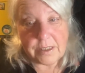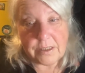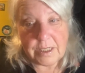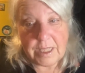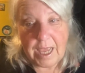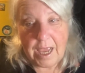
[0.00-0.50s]
is
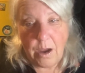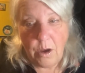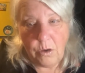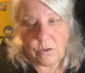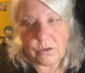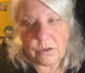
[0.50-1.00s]
in the
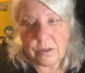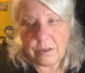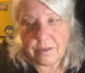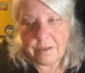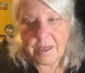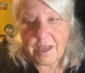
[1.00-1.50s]
house.
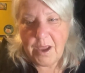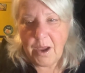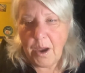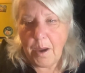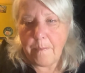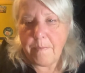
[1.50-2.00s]

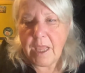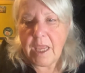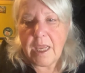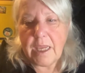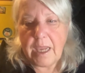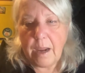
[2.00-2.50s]

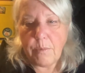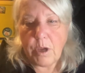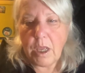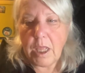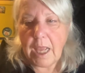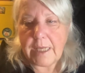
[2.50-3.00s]

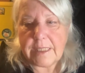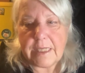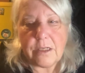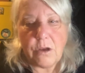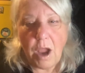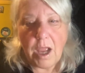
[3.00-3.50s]
Gabrielle, I did
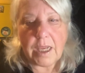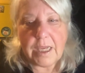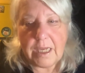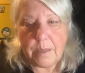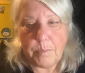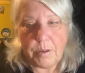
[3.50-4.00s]
not
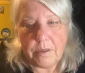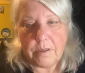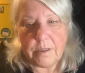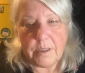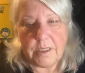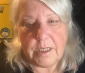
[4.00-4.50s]
keep
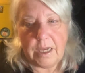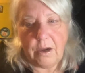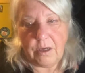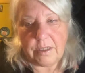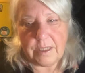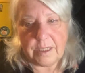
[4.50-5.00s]
the
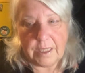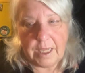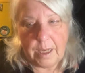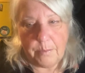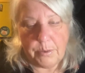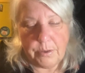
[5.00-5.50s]
kerosene
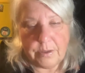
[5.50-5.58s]
lamp.